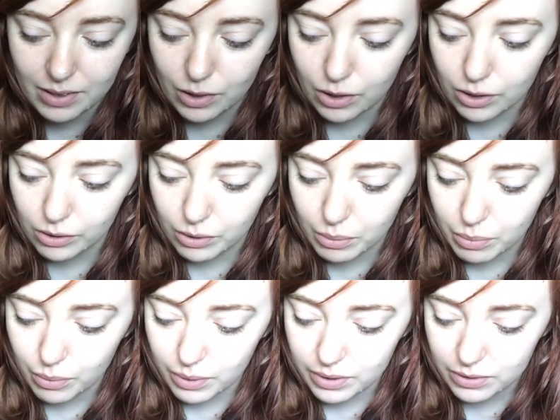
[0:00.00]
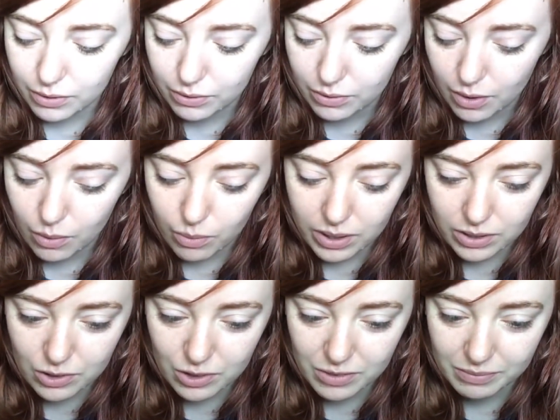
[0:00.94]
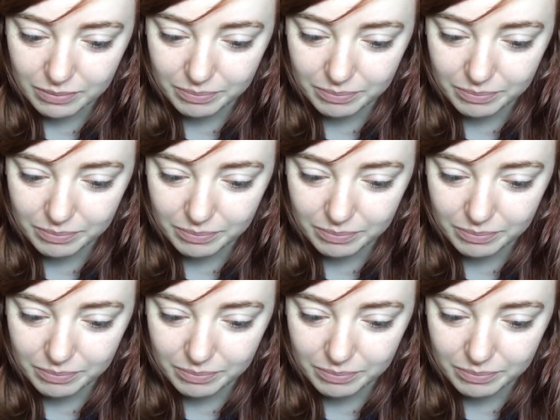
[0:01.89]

Girl or boy, don't know which.